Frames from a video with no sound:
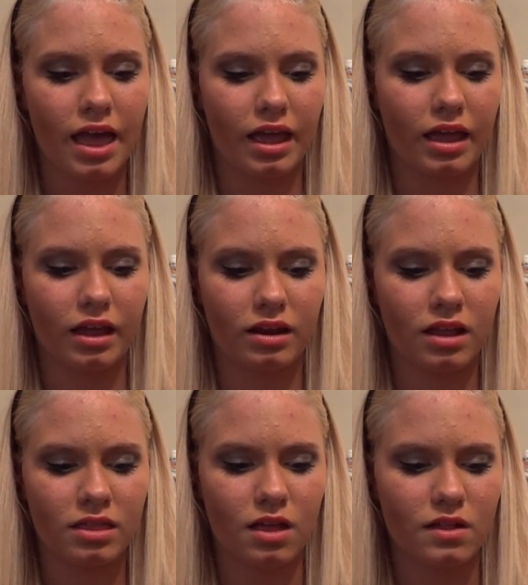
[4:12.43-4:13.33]
And
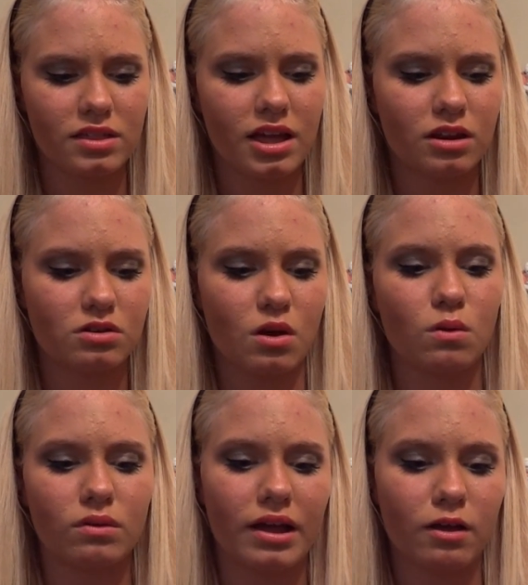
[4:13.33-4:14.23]
the only thing I
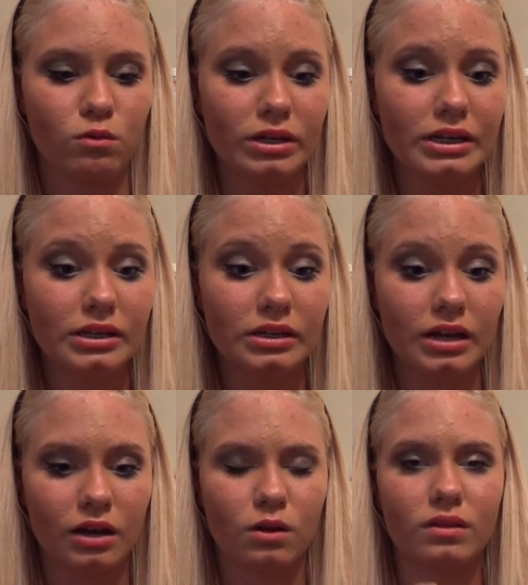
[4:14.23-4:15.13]
don't
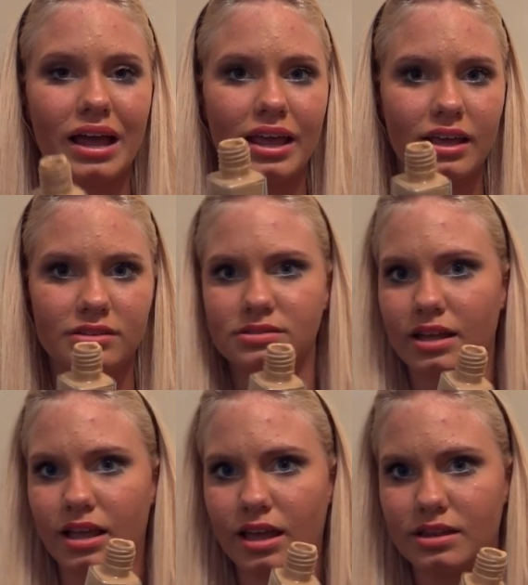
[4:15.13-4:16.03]
like is
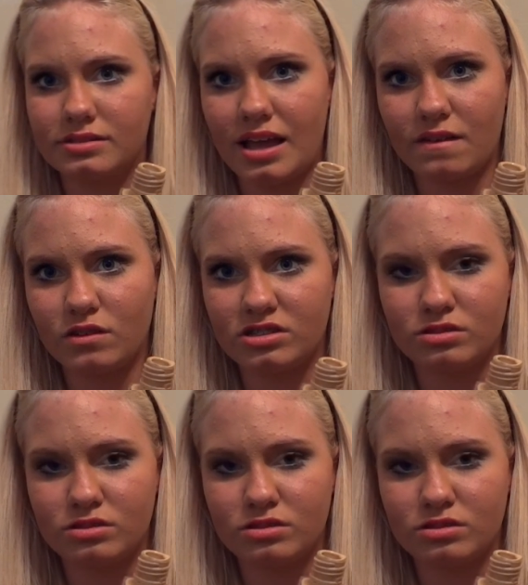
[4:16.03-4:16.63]
like it doesn't have